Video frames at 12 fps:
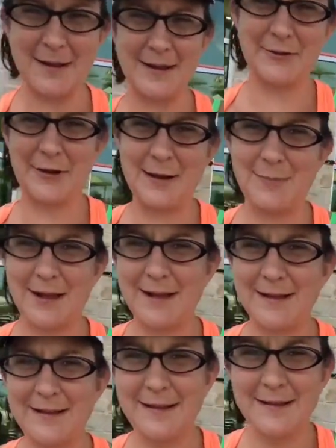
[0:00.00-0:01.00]
my
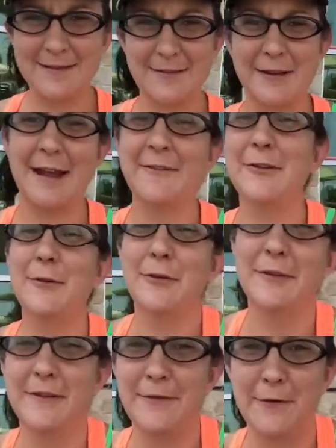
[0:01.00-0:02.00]
tripod, so I have to
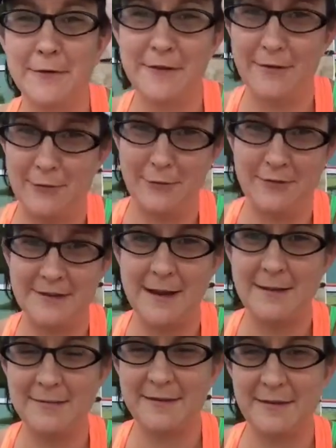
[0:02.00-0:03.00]
hold the phone the whole
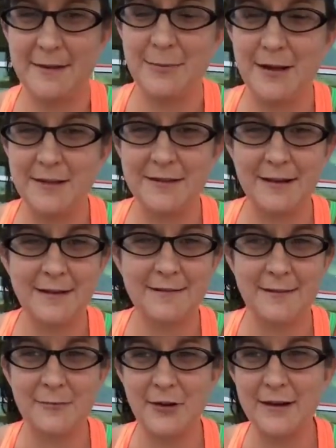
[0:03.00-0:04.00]
time, so I
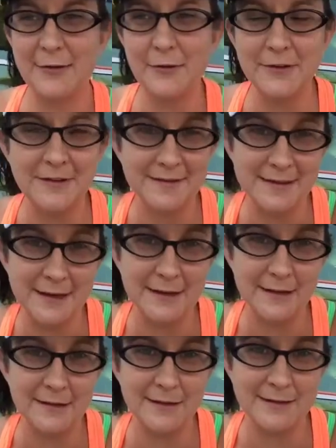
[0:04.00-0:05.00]
apologize. I'm trying to hold it
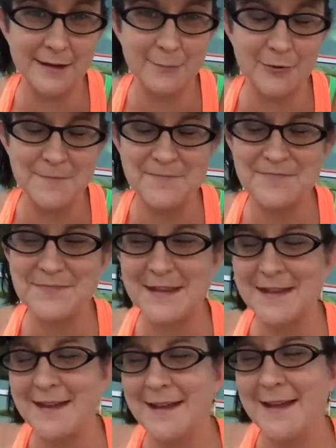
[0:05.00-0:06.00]
steady on the table.
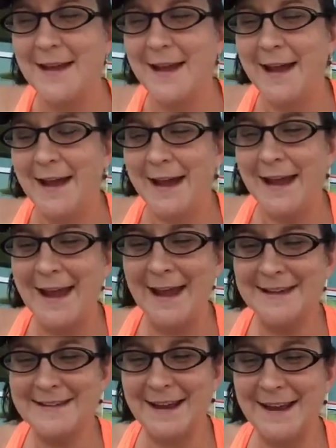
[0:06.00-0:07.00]

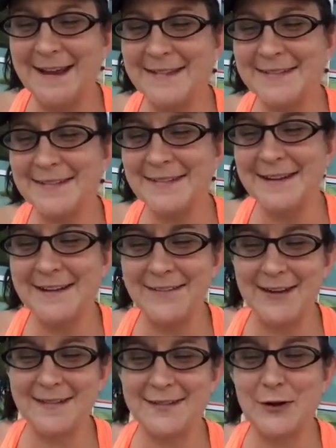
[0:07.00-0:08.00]
And so
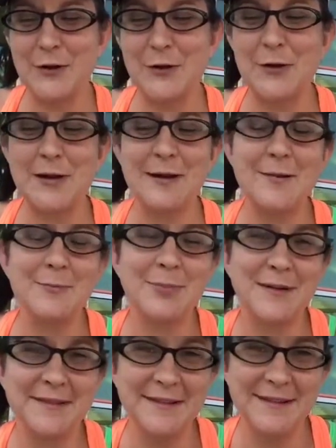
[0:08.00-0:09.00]
anyway,
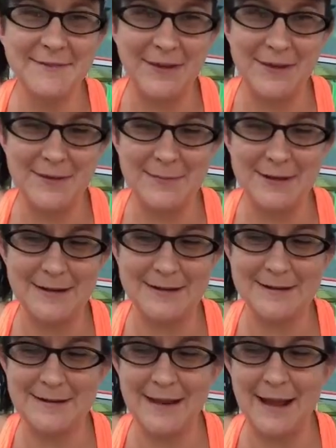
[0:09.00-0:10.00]
personal
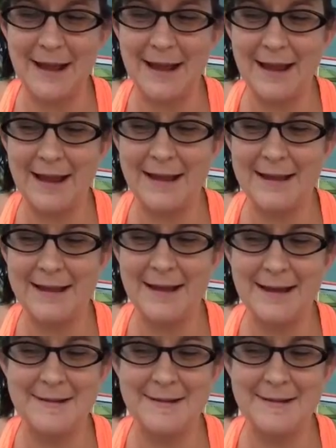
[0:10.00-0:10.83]
development. I